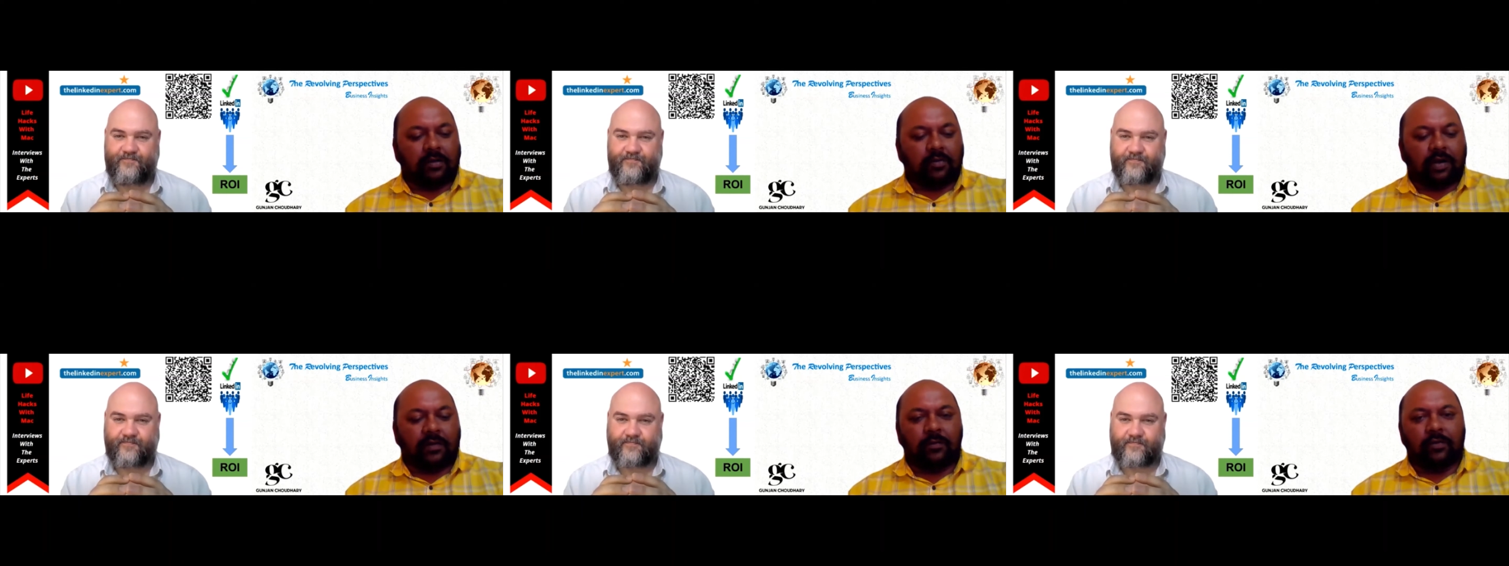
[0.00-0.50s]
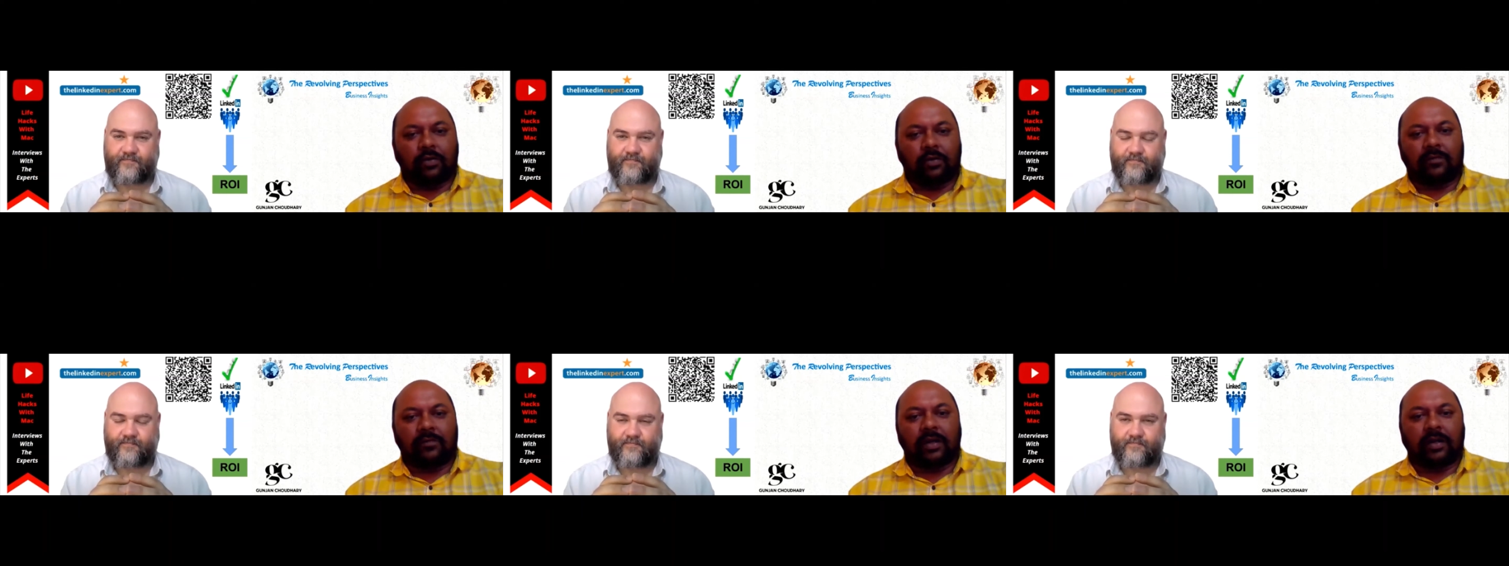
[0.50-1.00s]
Speaker 1: who, have, who don't
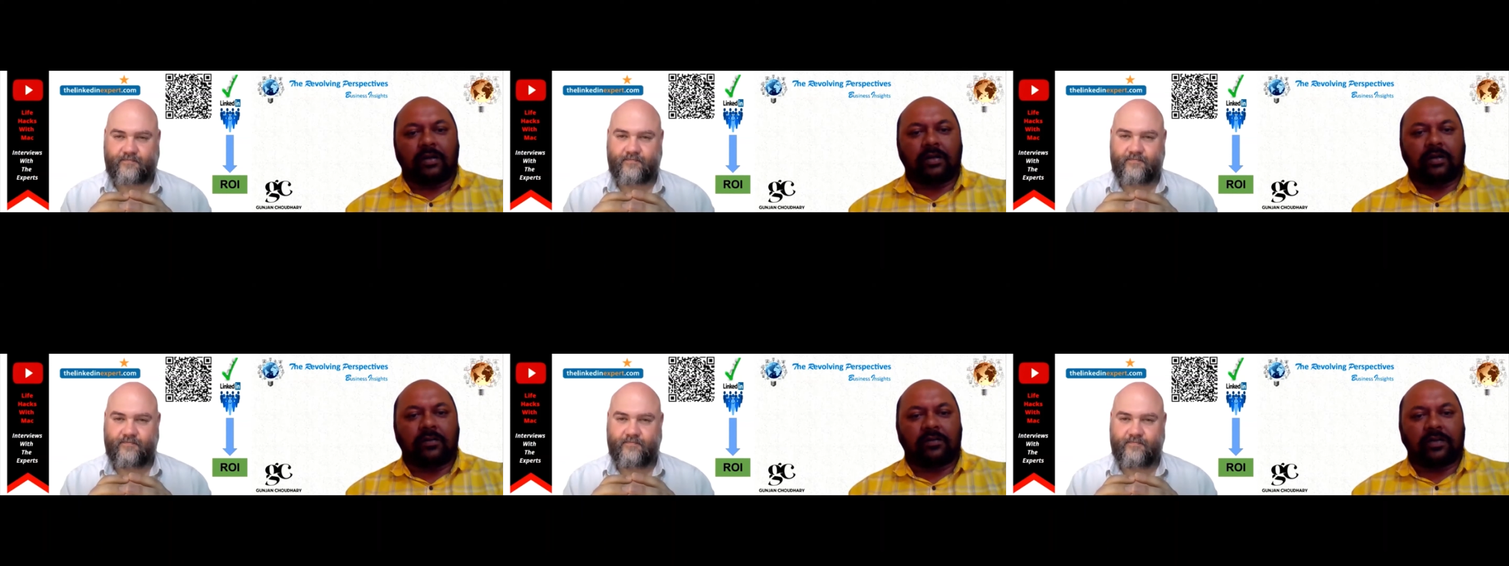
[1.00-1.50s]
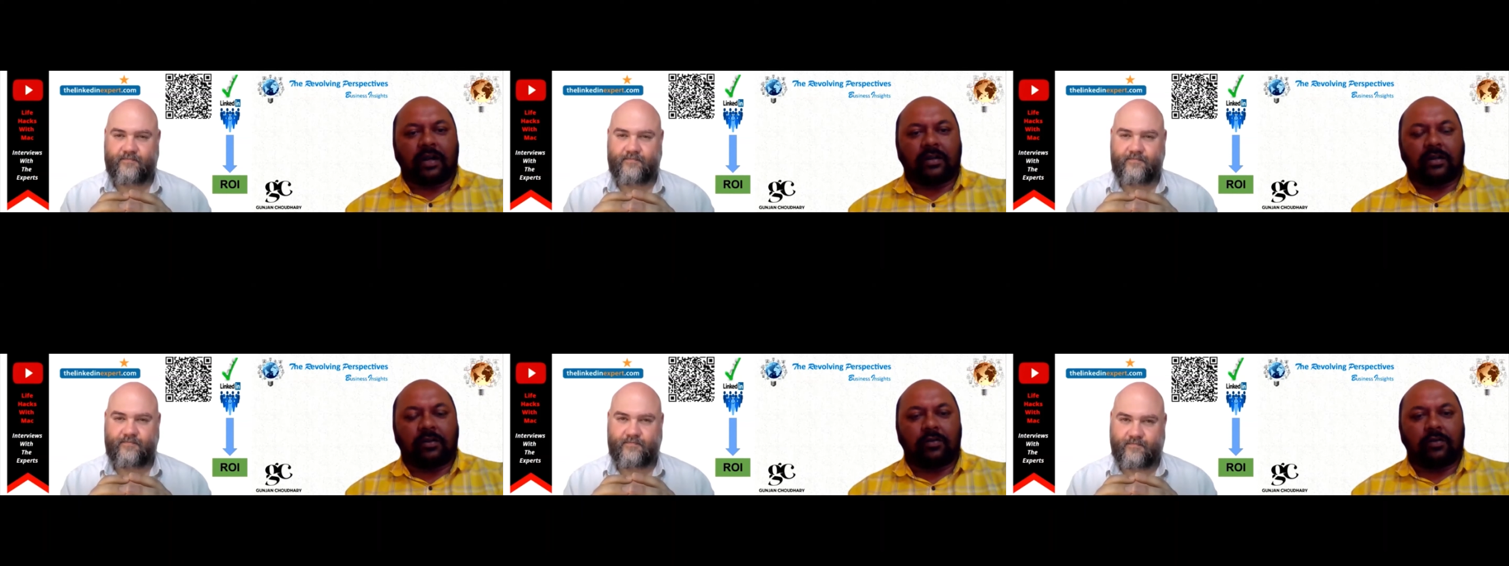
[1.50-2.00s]
have their content strategy,
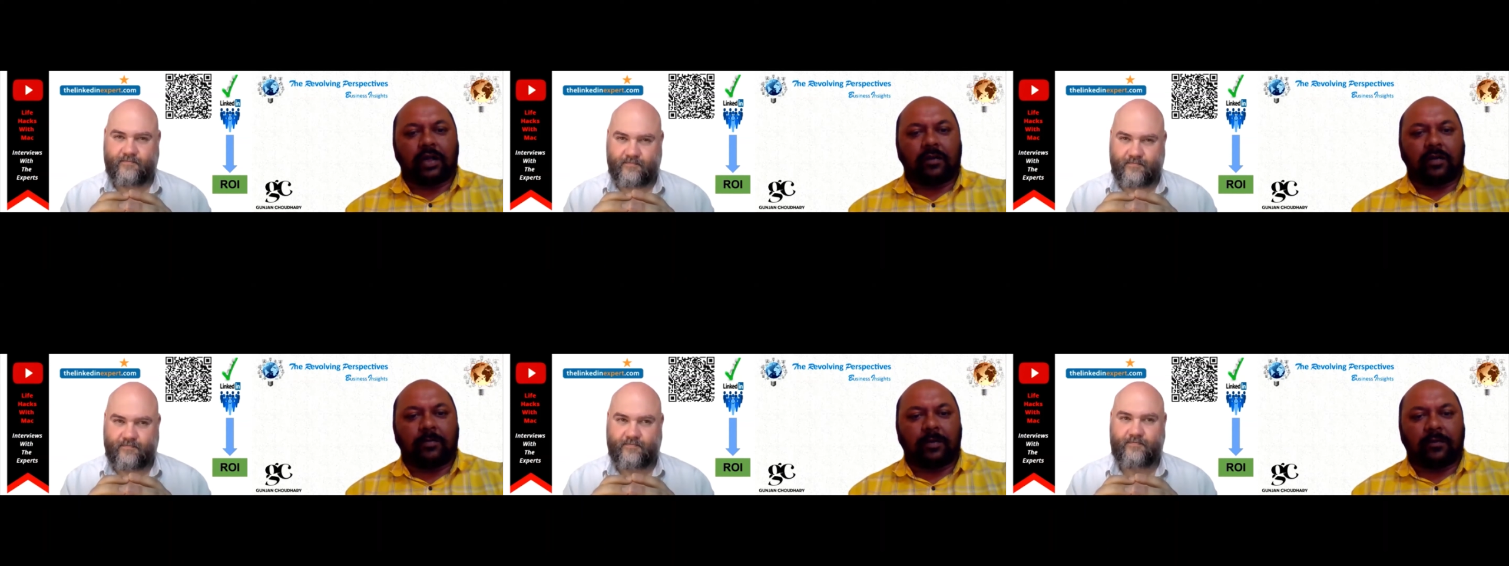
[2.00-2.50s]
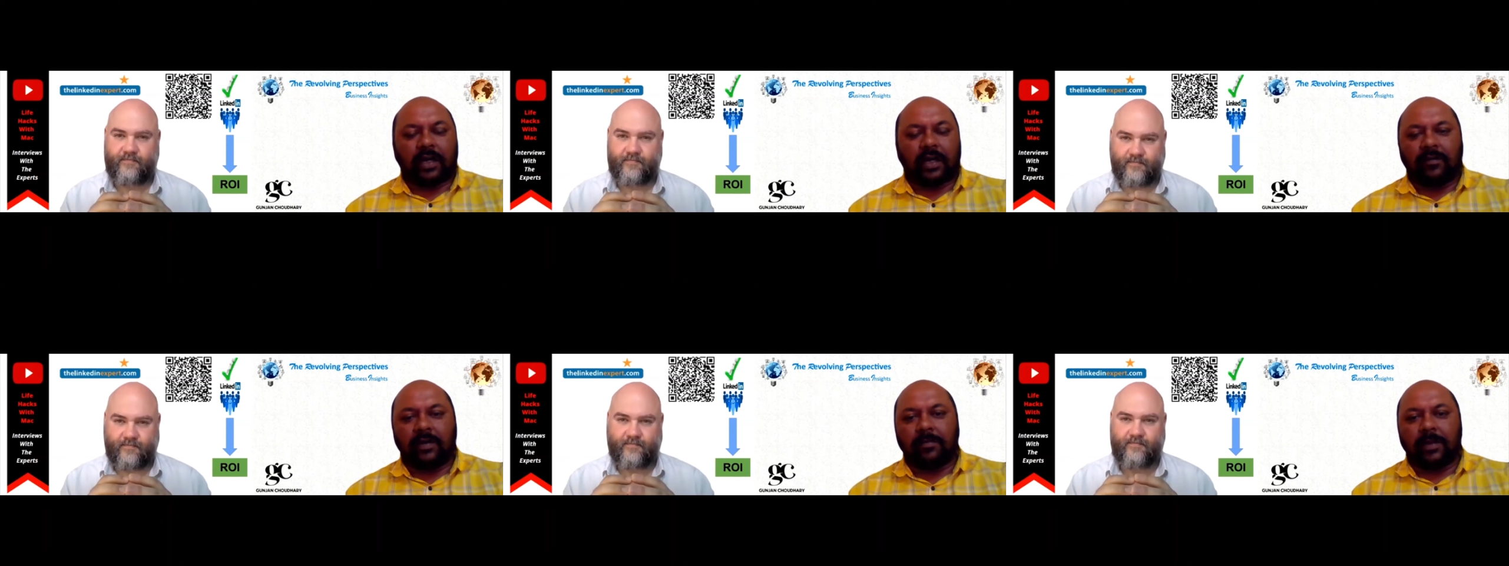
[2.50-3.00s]
who don't have their profile
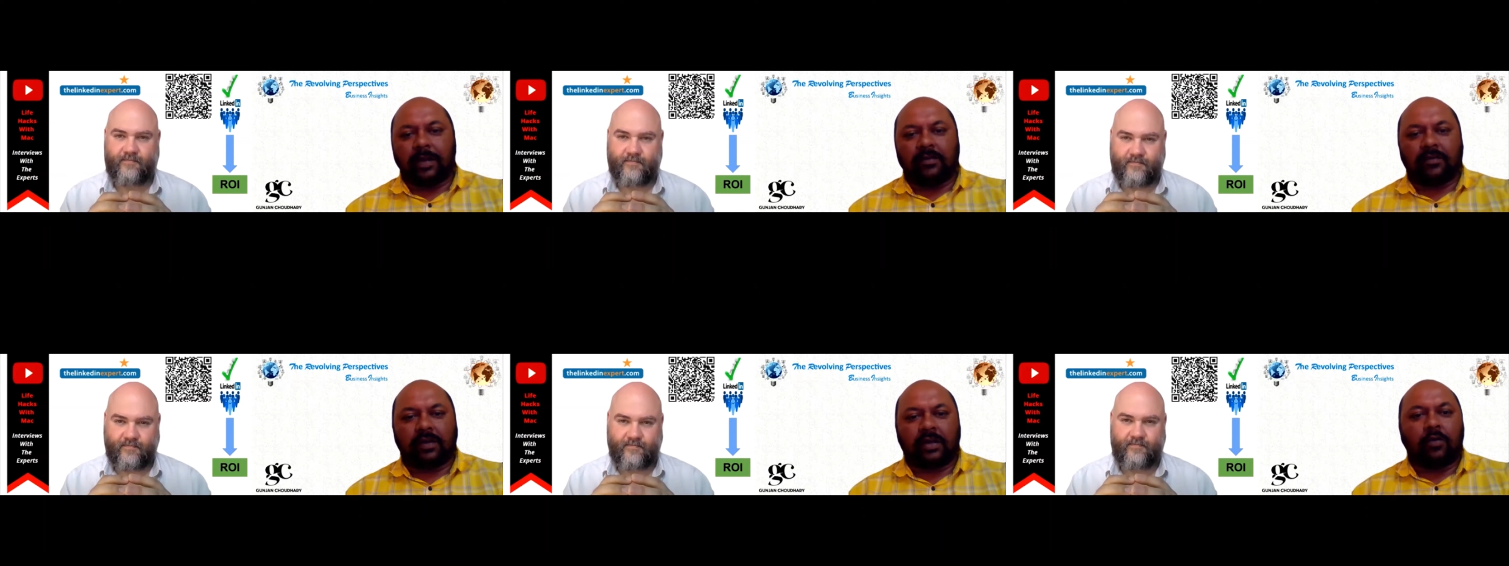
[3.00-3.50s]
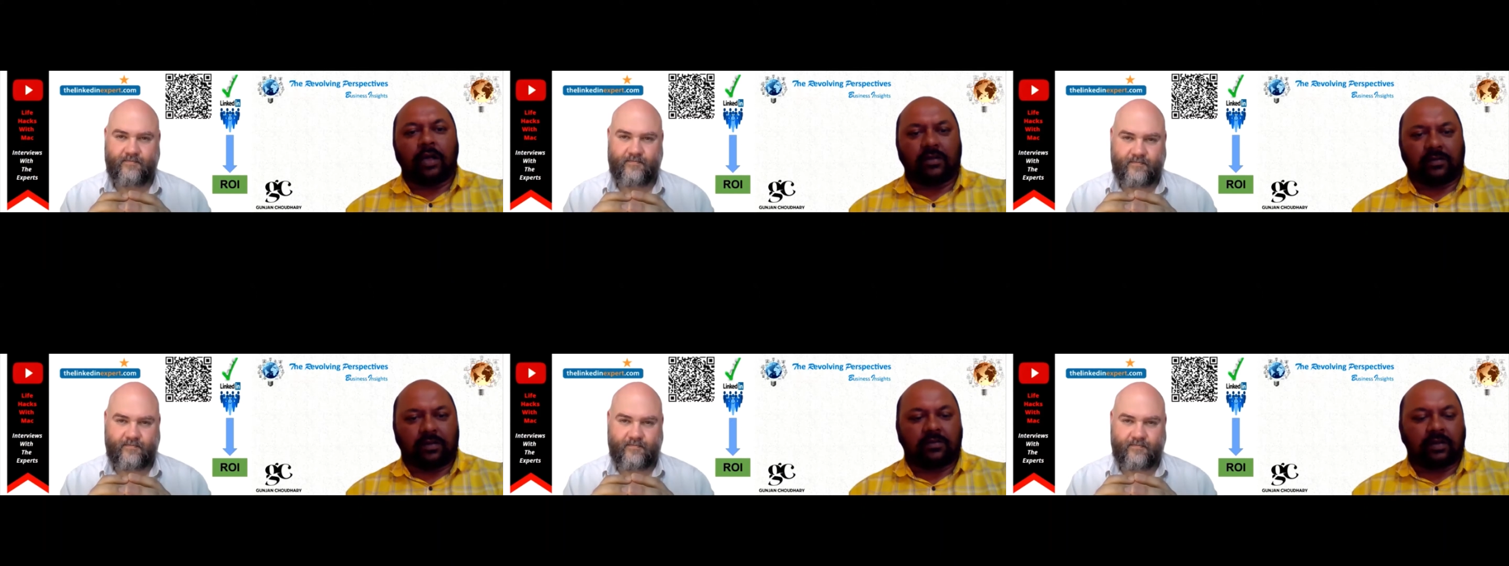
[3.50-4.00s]
well placed, they don't
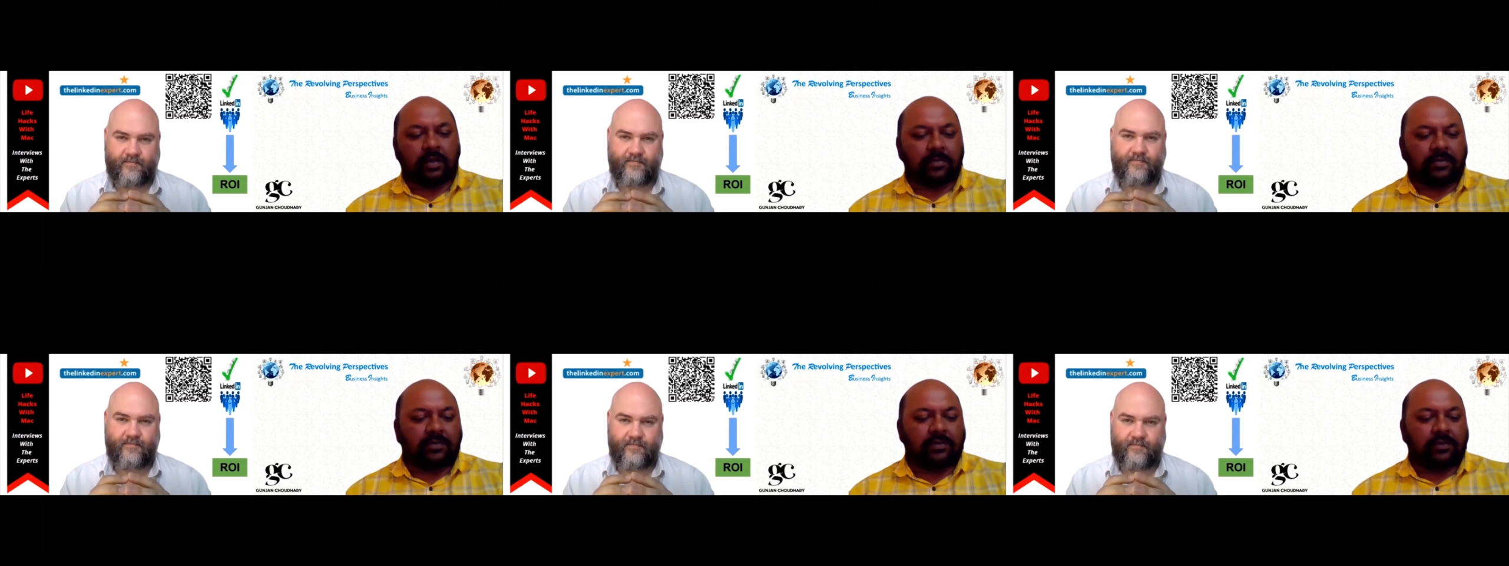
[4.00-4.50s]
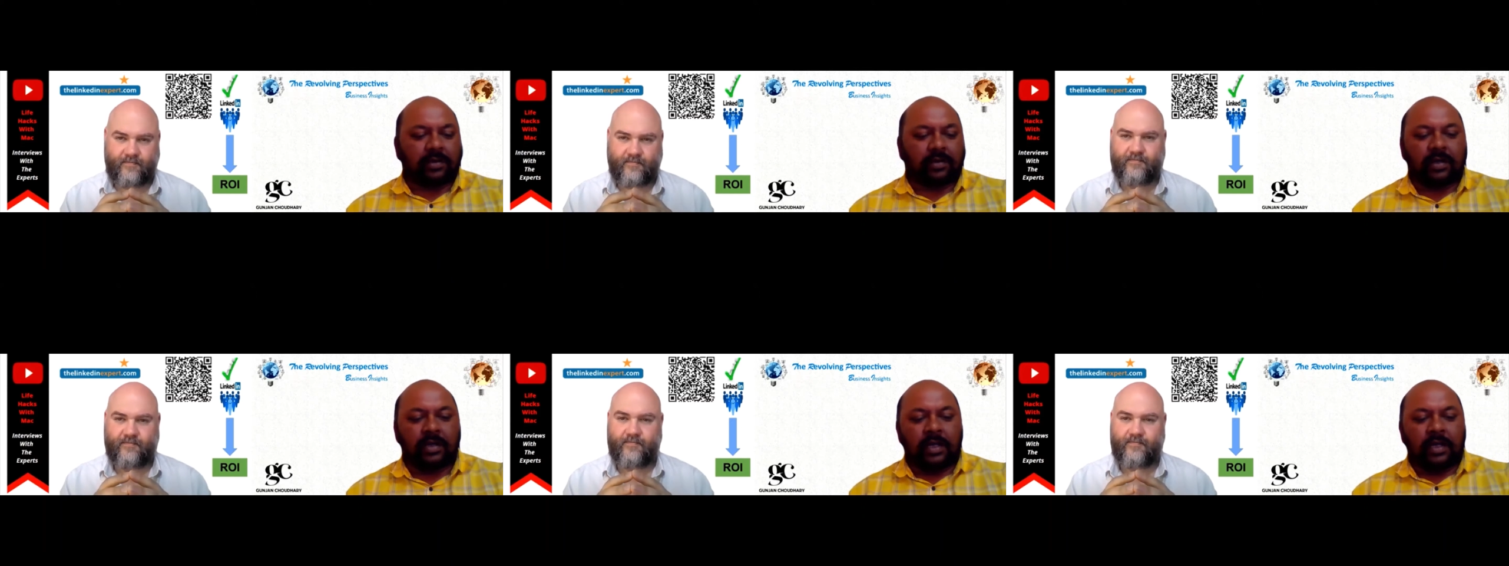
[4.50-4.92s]
exist in the business world.